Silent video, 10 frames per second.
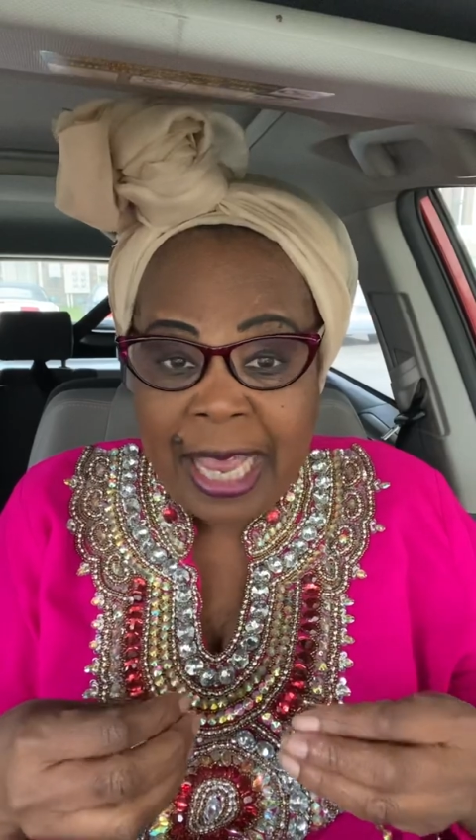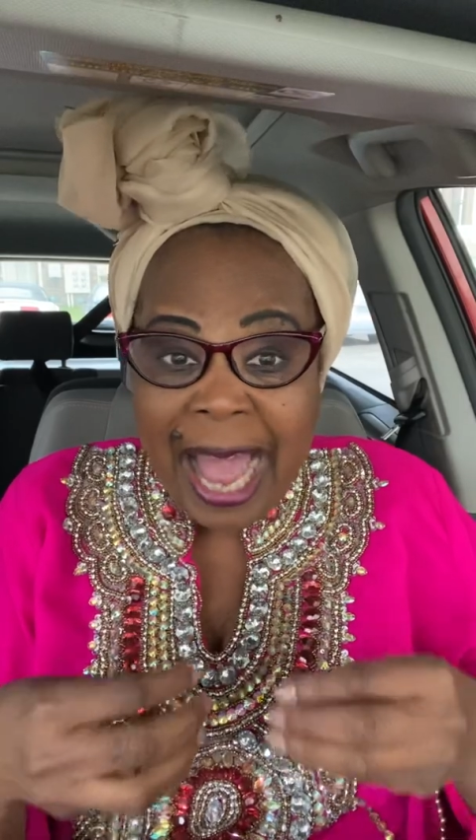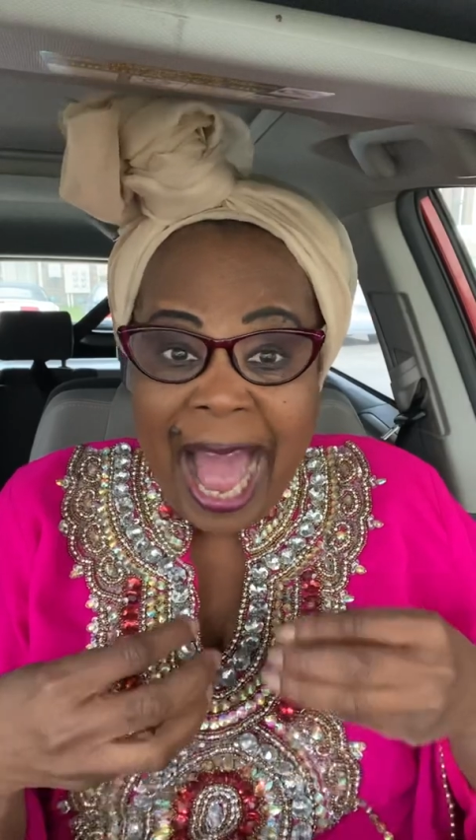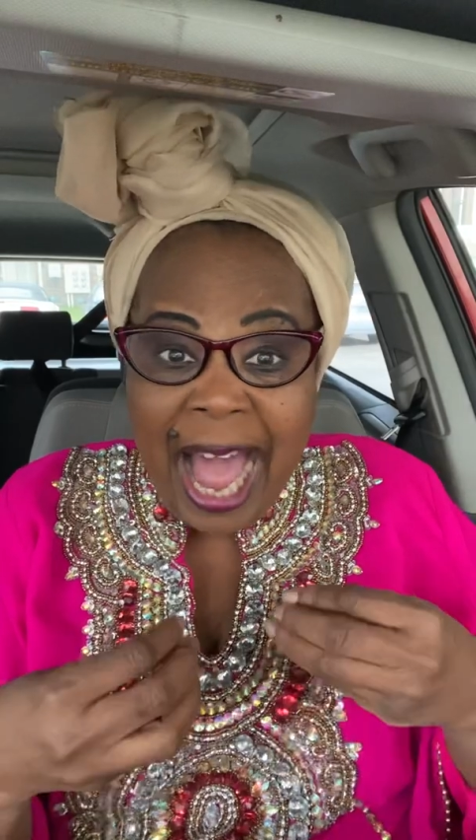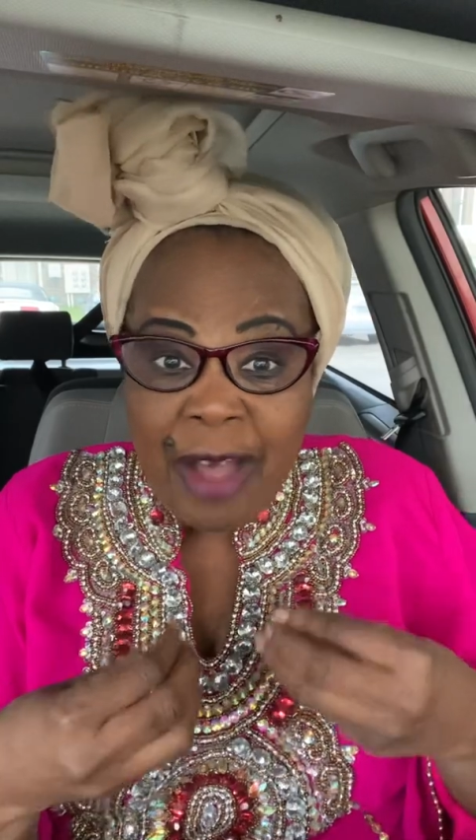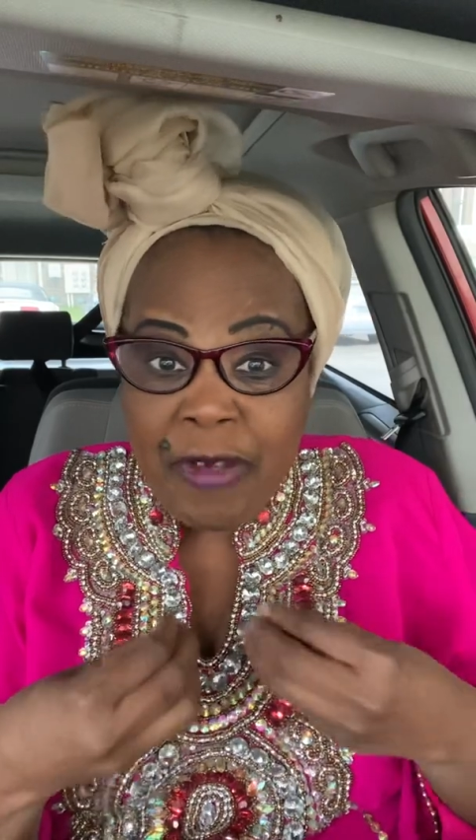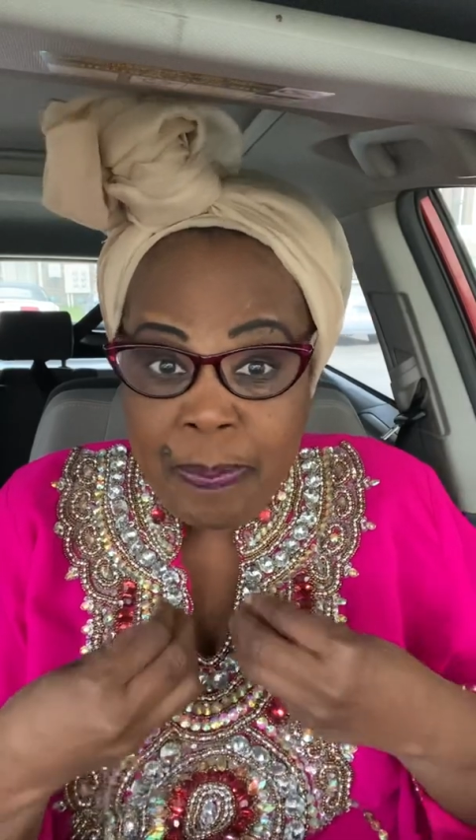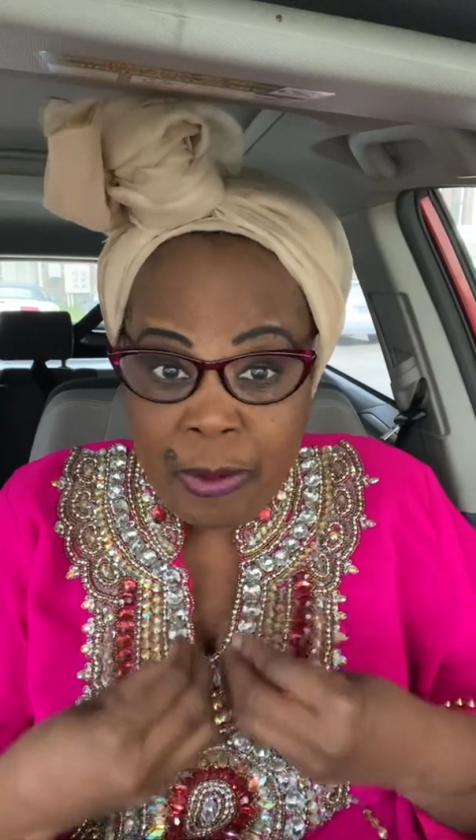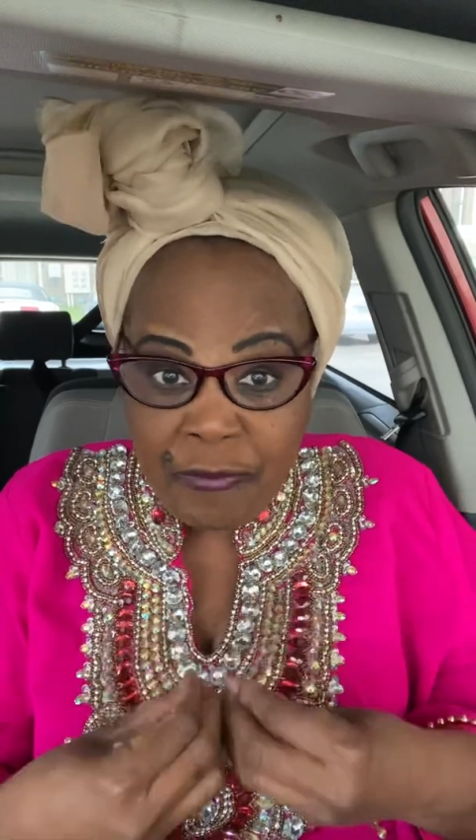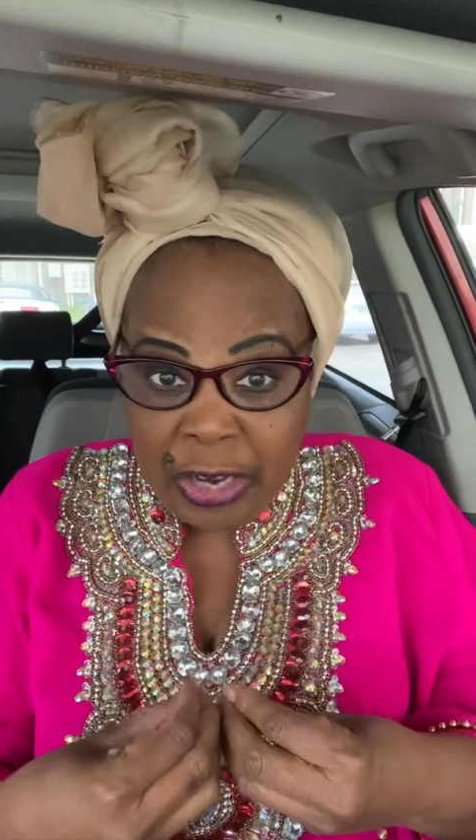I have a
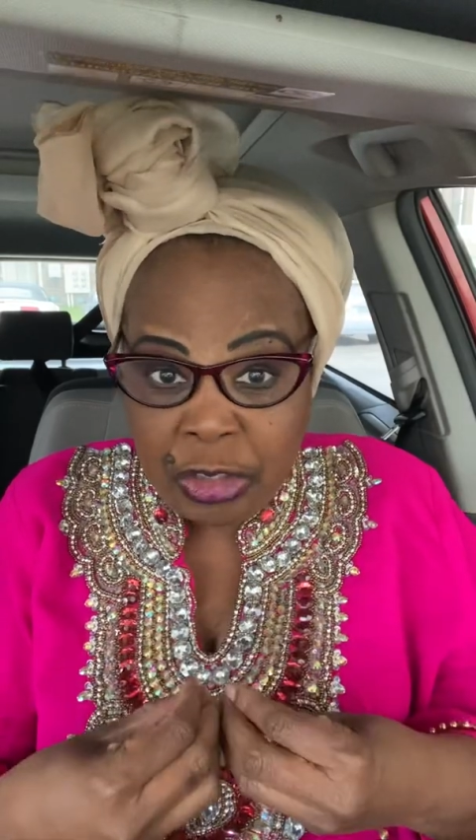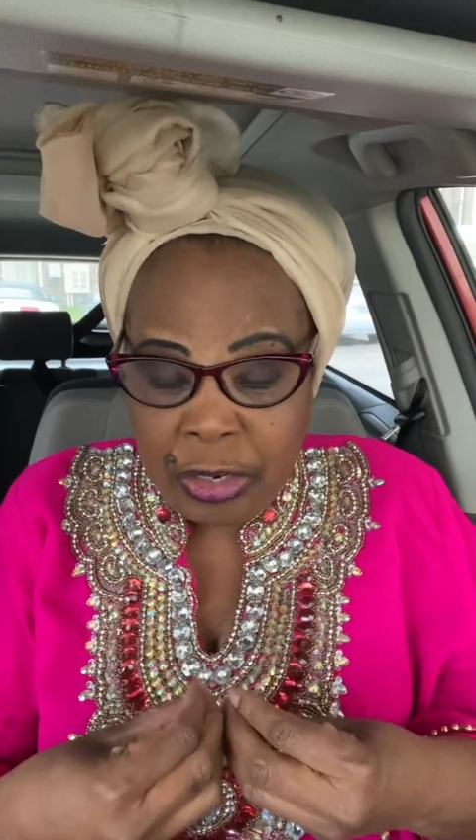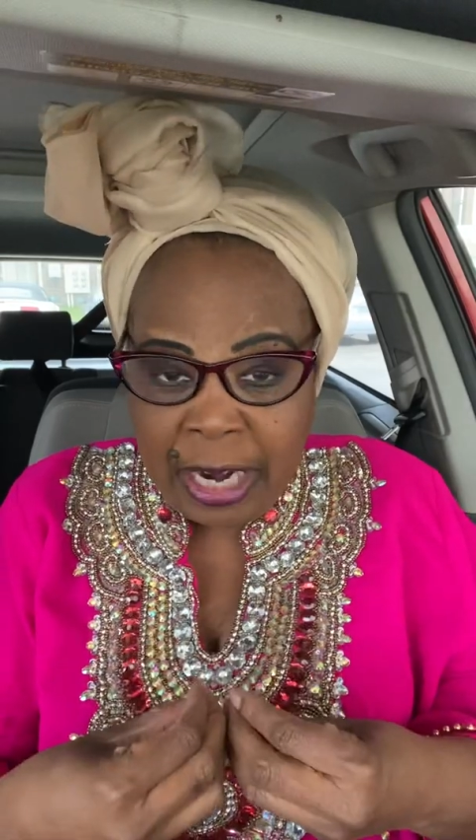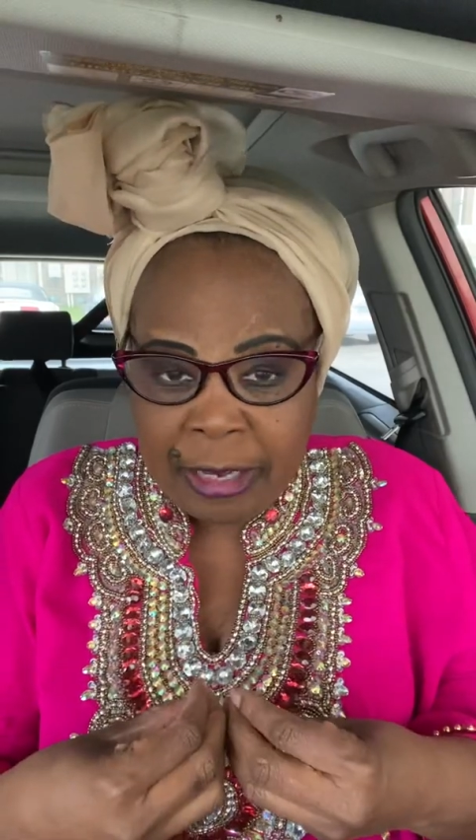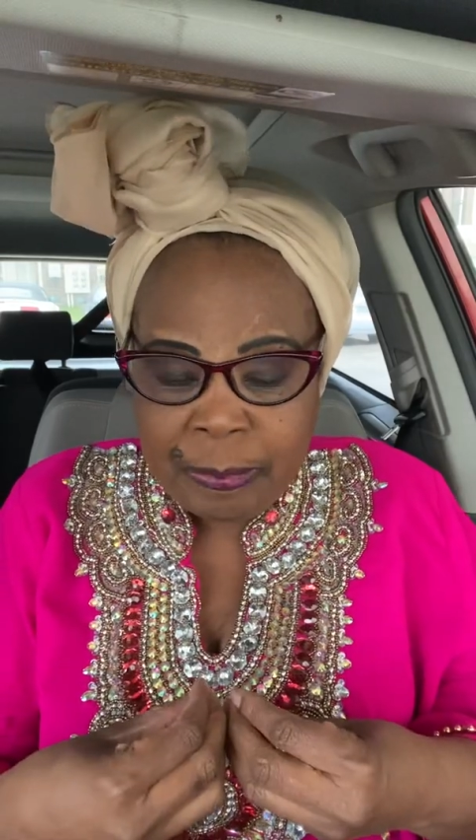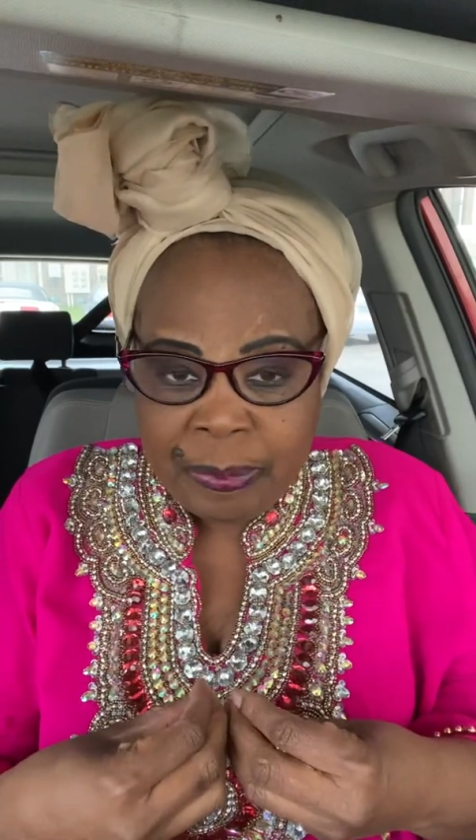professional.